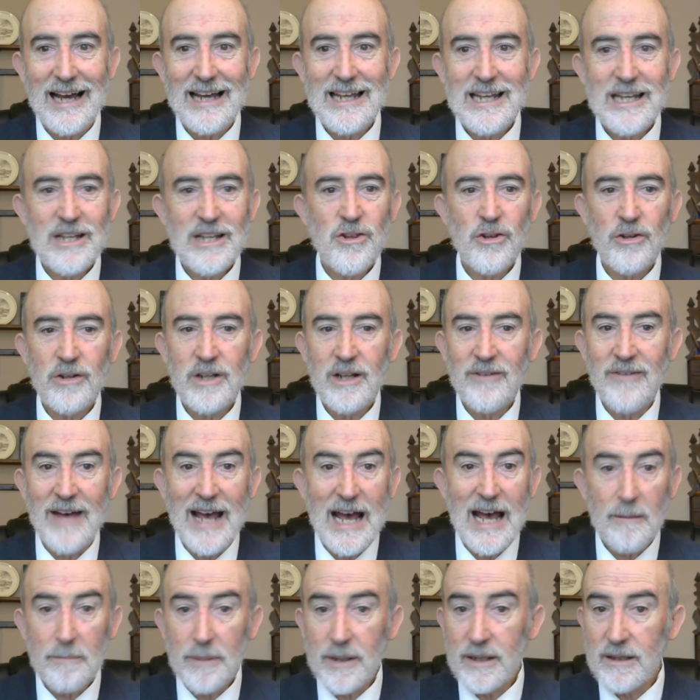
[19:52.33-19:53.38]
It shouldn't have
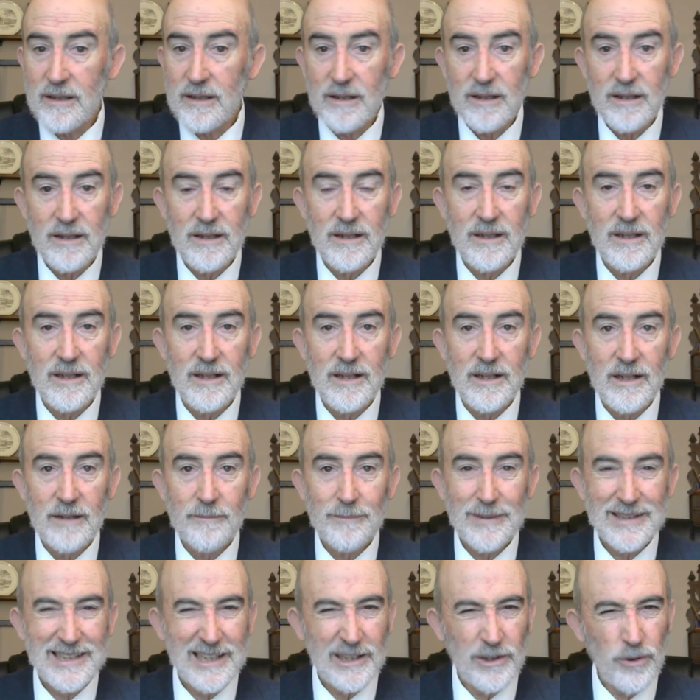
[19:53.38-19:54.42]
happened,
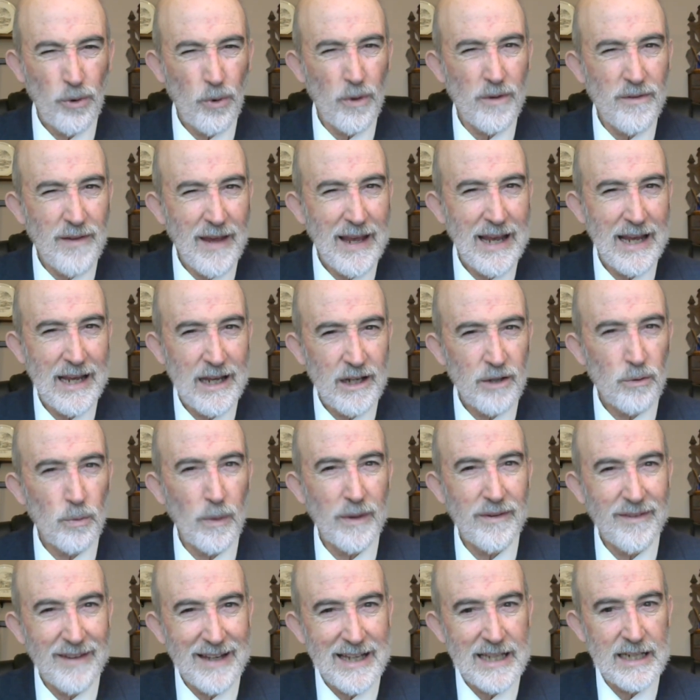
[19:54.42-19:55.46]
but the Lord's hand
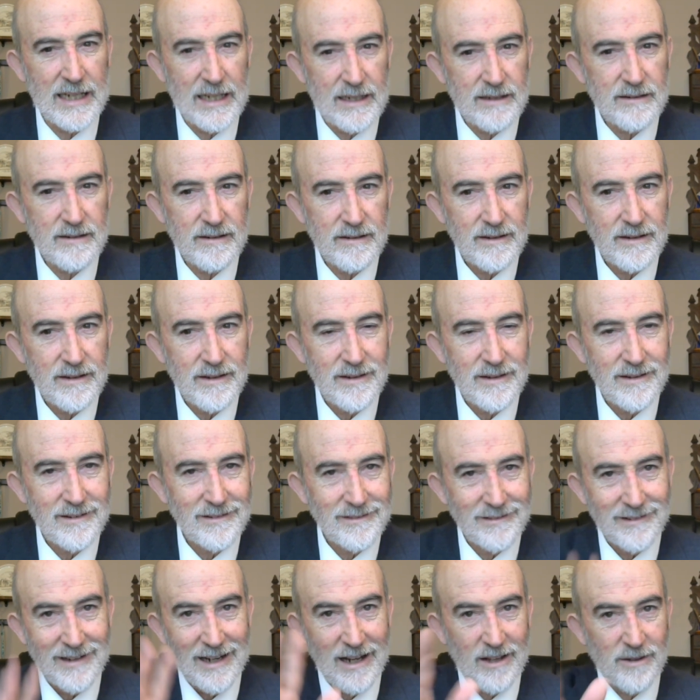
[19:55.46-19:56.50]
was in it.
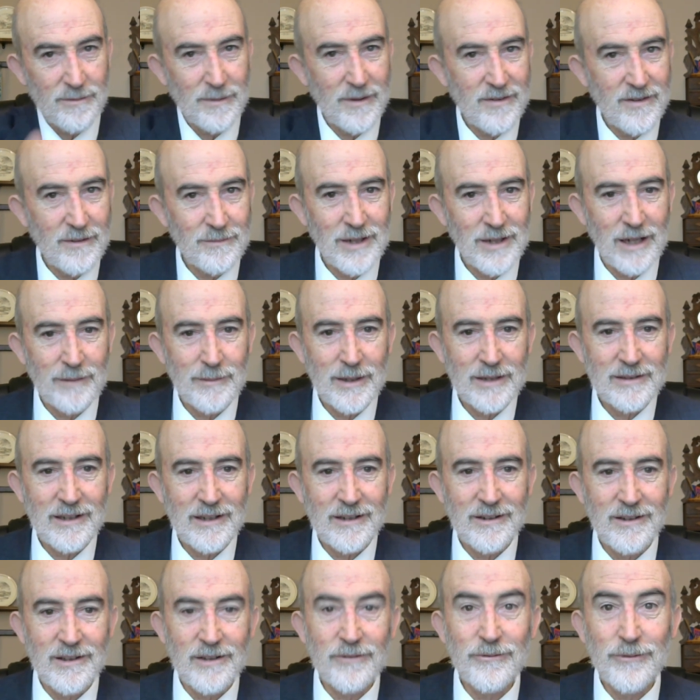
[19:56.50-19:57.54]
Ask me sometime, I'll tell
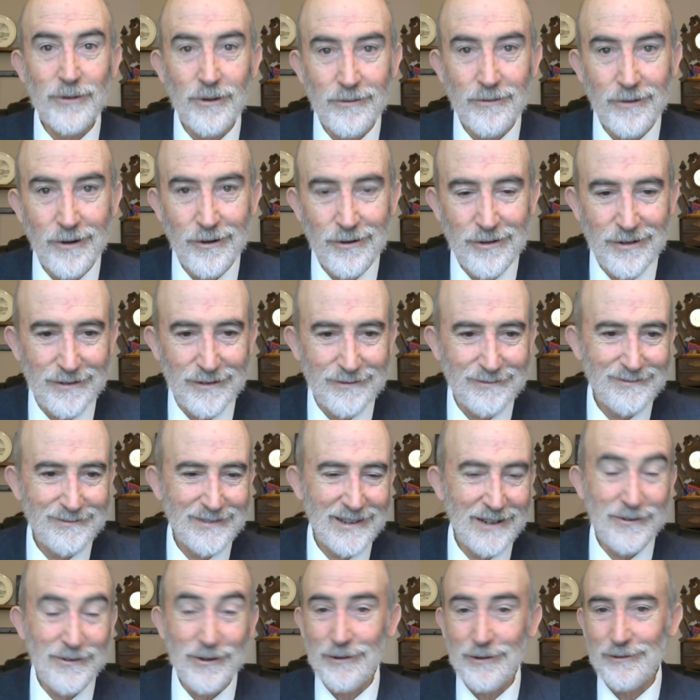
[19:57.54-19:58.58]
you the full version
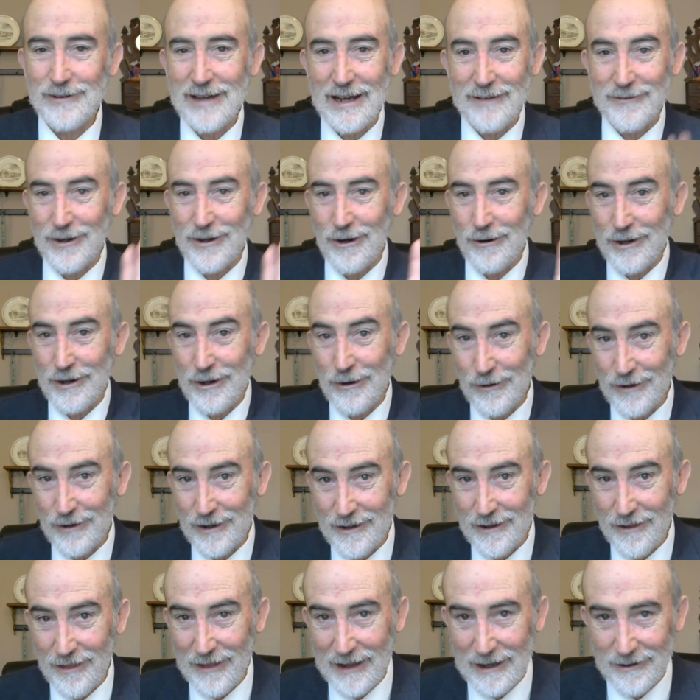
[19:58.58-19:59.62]
if you haven't already heard it
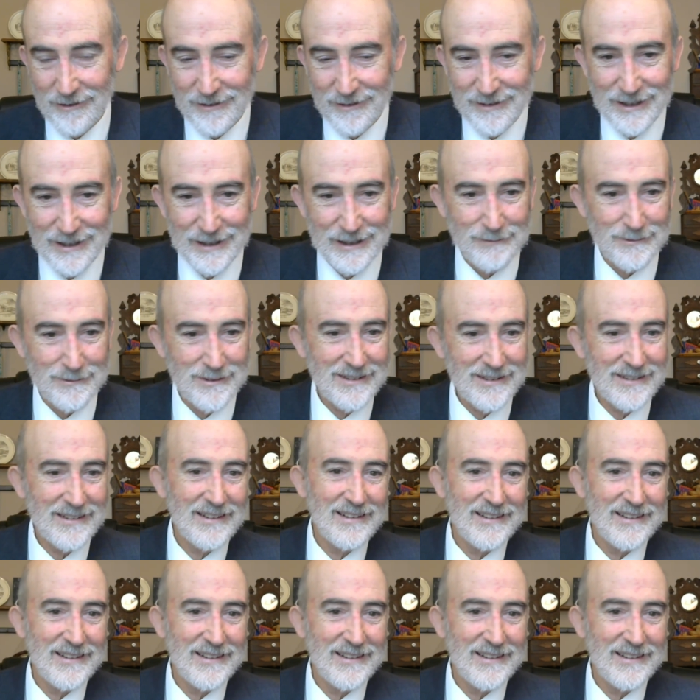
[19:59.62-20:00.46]
1,000 times.